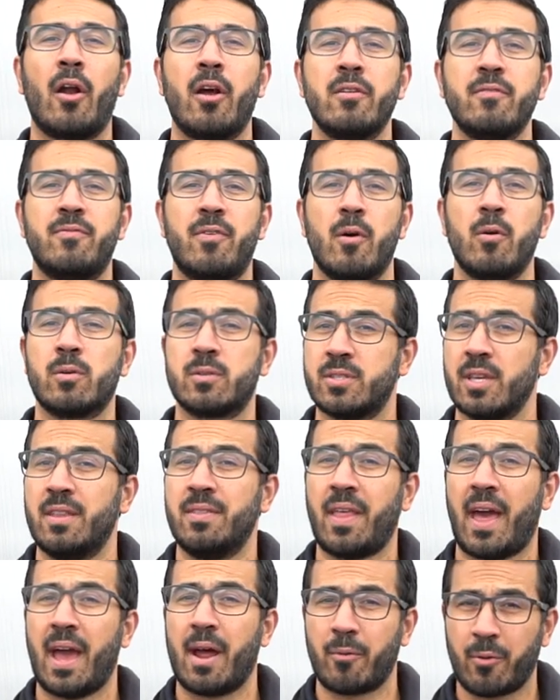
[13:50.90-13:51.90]
right, folks,
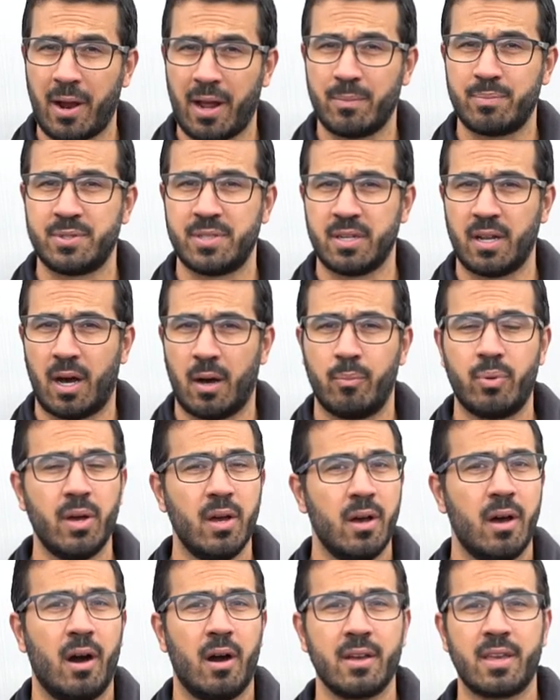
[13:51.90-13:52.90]
and that wraps it up.
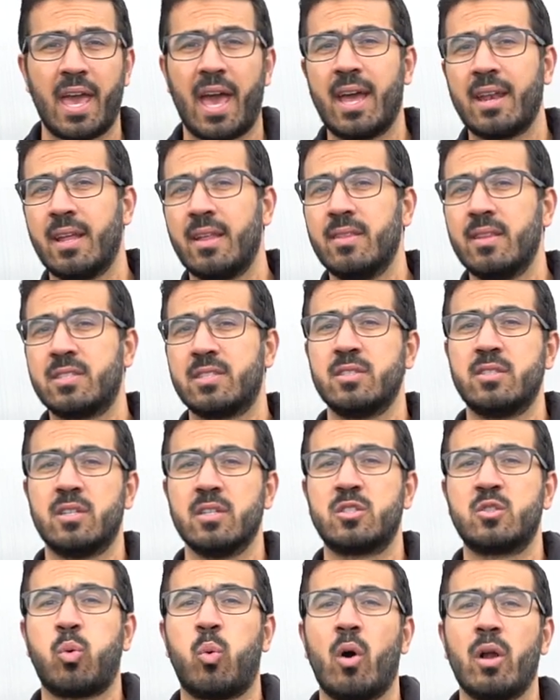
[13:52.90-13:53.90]
Again, this is the
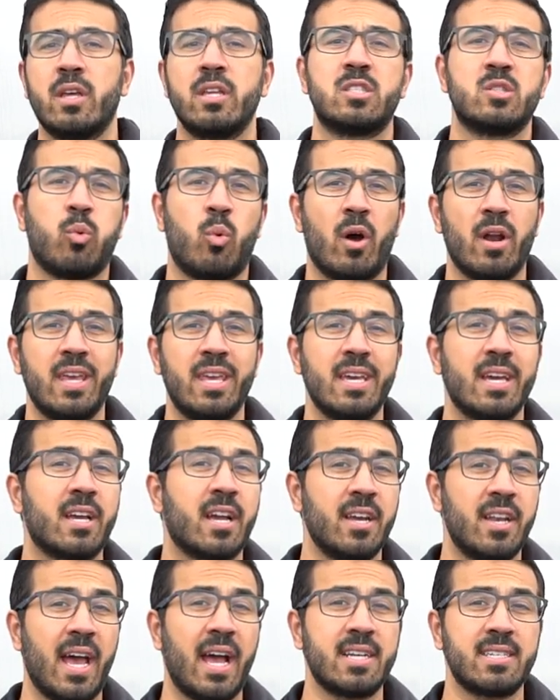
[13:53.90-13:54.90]
2020
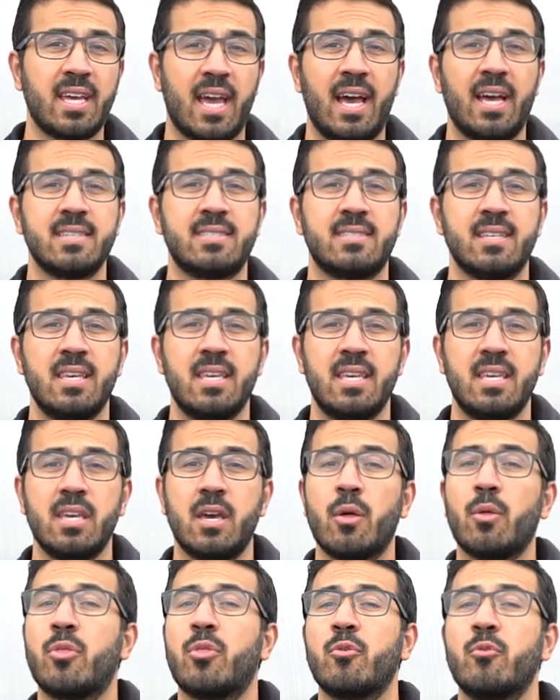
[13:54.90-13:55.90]
Connect SE
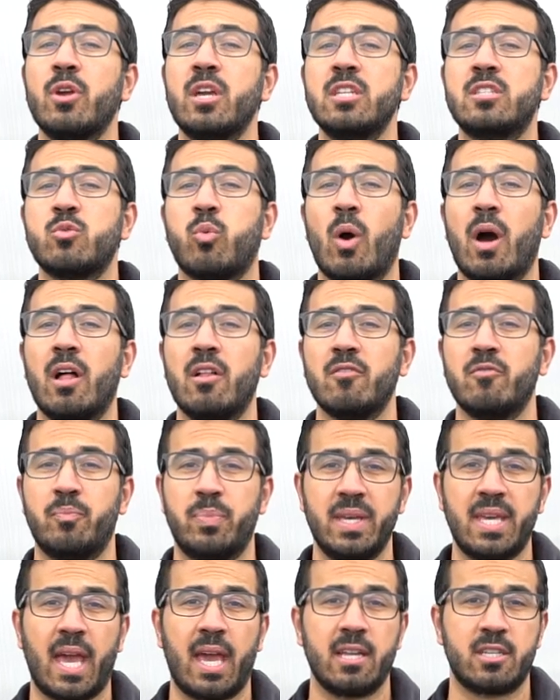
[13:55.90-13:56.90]
312
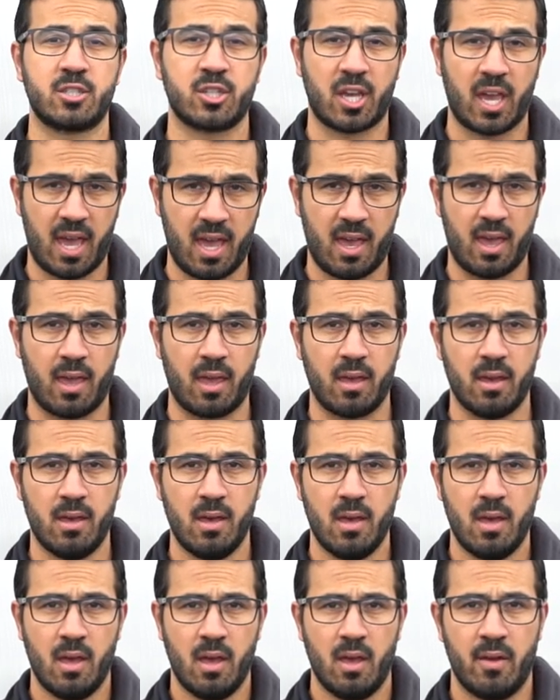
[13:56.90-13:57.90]
BHK.
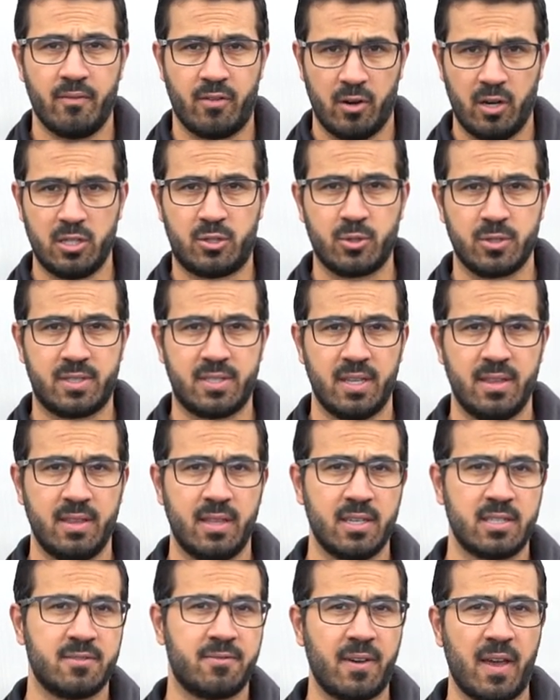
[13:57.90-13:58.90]
If you're interested in
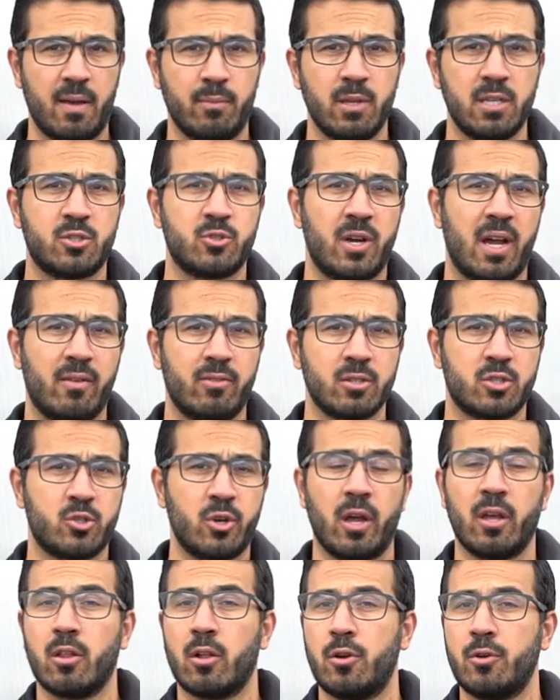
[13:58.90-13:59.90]
this family travel
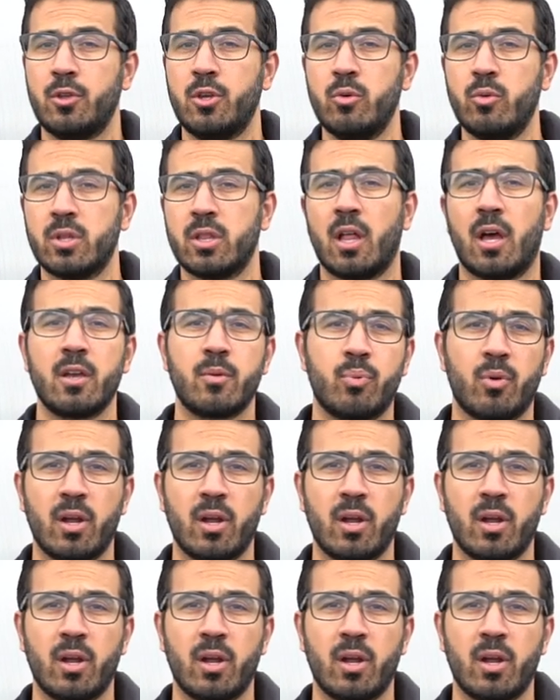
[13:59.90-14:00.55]
trailer and you would like